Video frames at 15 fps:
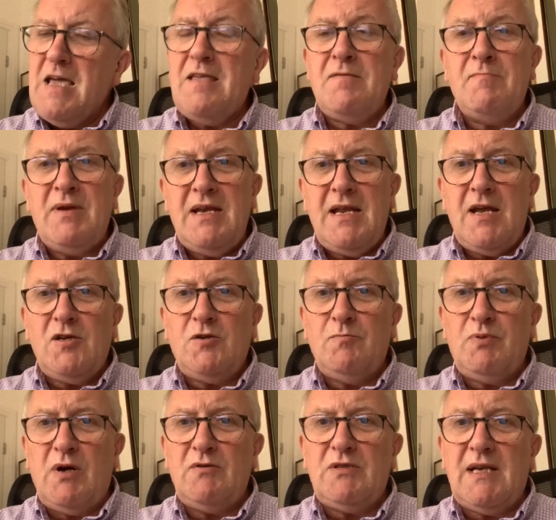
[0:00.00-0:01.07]
Mediation
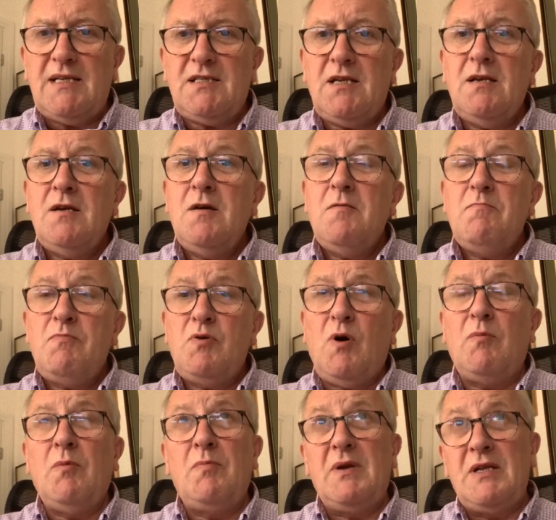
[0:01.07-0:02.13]
process,
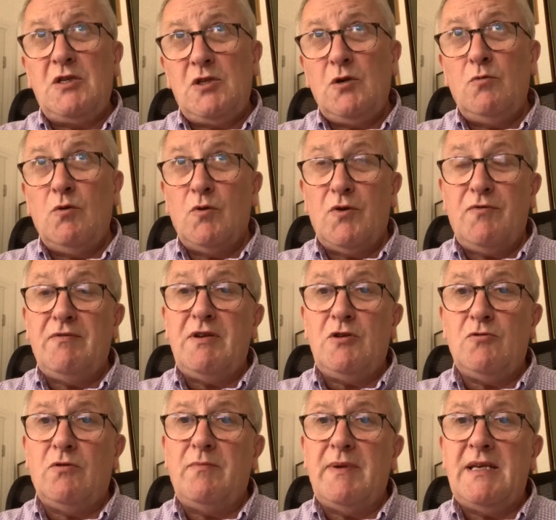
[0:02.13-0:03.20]
probably 2 or 3
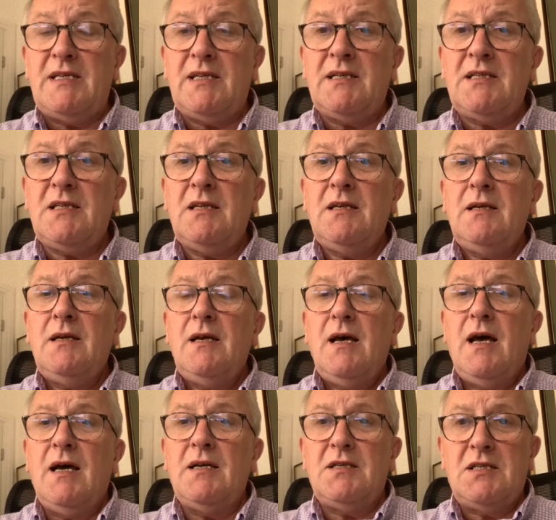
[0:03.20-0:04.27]
joint meetings
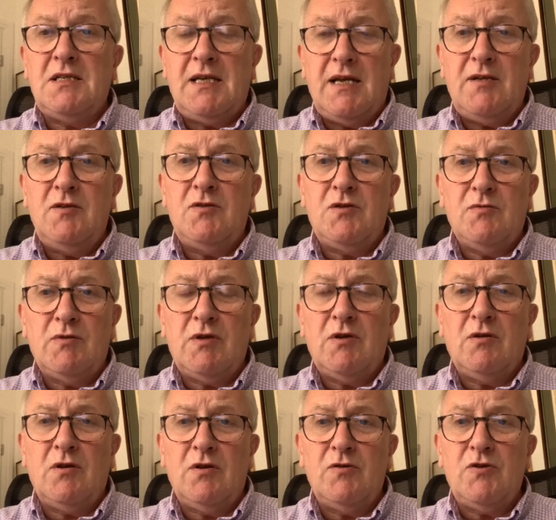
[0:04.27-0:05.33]
to get you to a
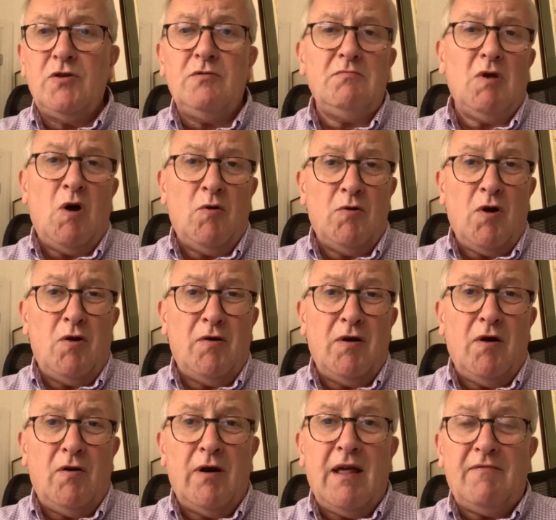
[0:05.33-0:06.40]
conclusion
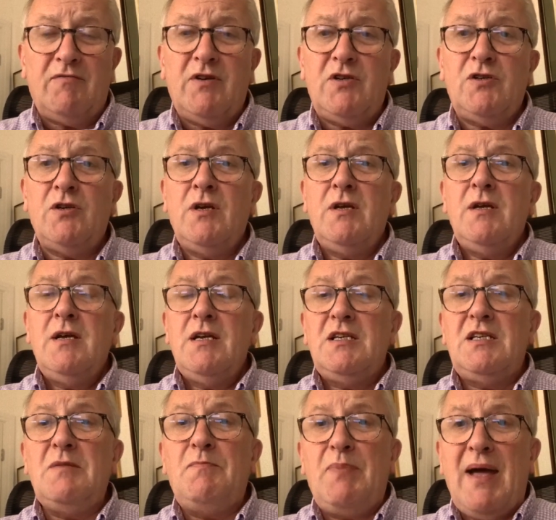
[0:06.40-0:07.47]
on average,
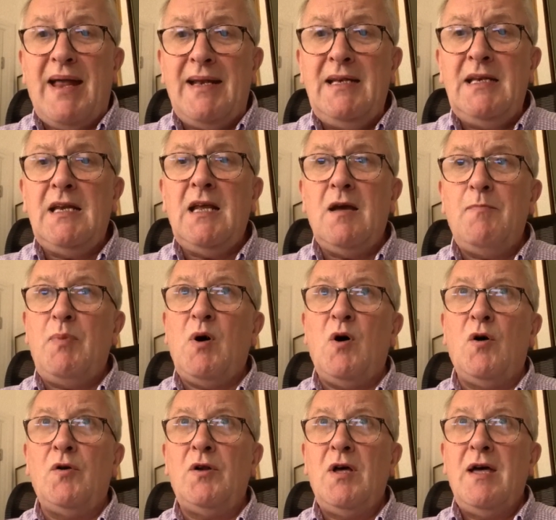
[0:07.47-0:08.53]
depending
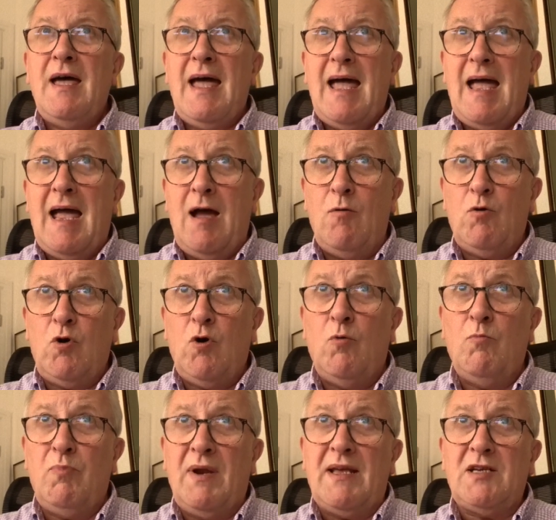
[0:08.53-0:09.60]
upon how
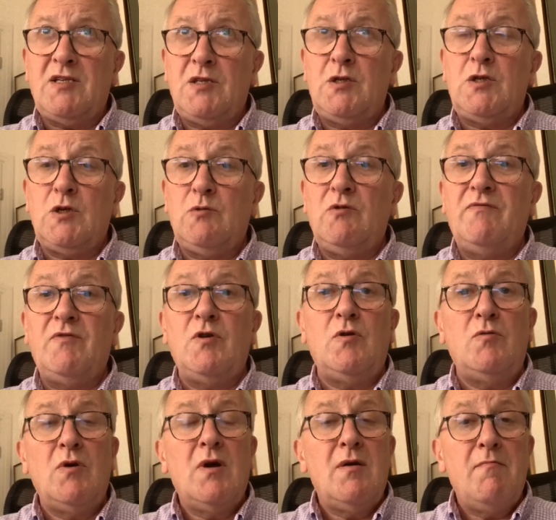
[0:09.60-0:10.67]
complex the two of
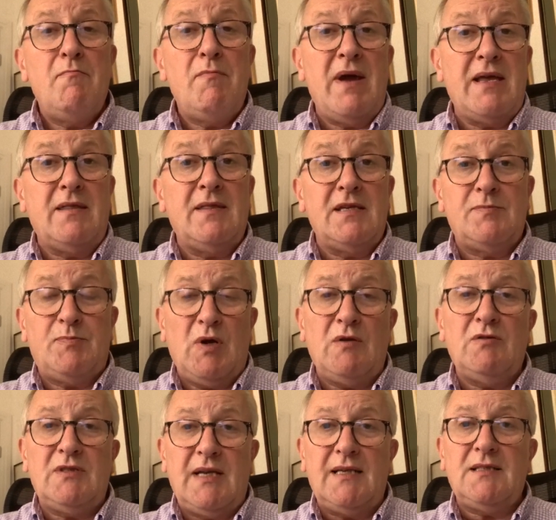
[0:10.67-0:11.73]
you make this
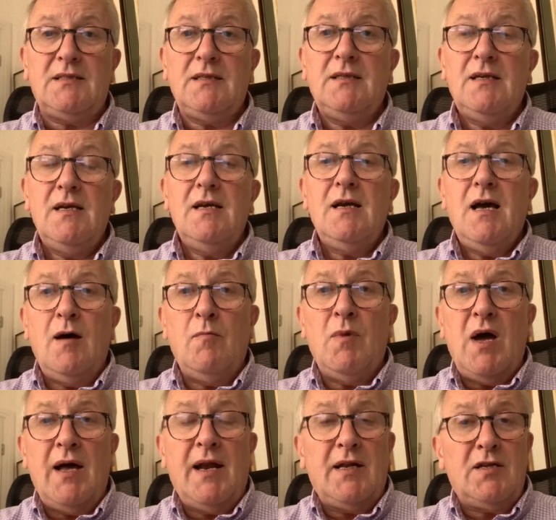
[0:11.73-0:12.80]
process. And
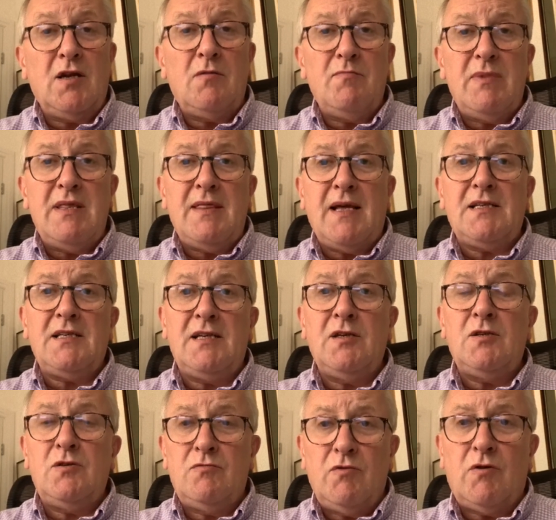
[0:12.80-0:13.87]
I don't mean that in a
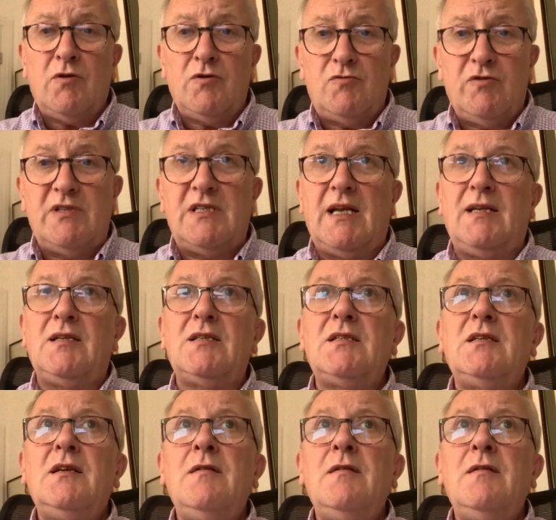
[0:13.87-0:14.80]
derogatory sense.